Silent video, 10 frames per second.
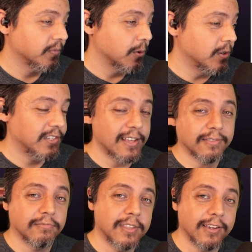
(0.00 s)
What is that
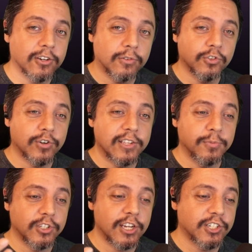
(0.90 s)
thing called?
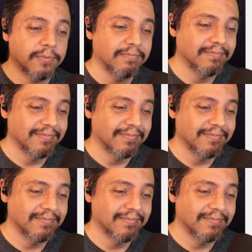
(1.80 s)
Transmutation?